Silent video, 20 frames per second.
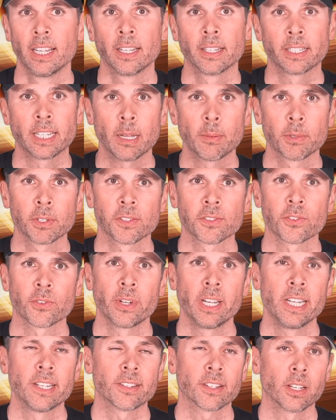
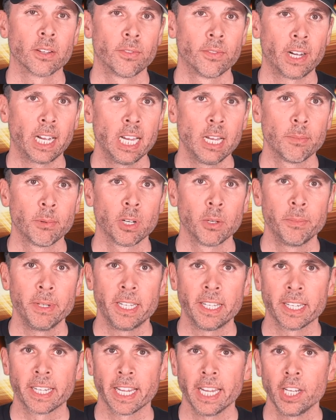demonstrates a viable
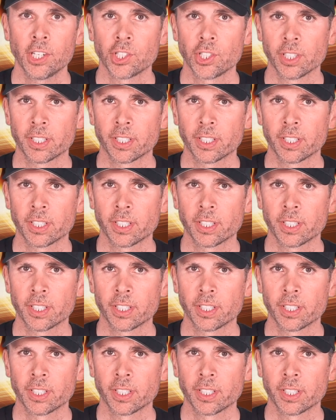mitigation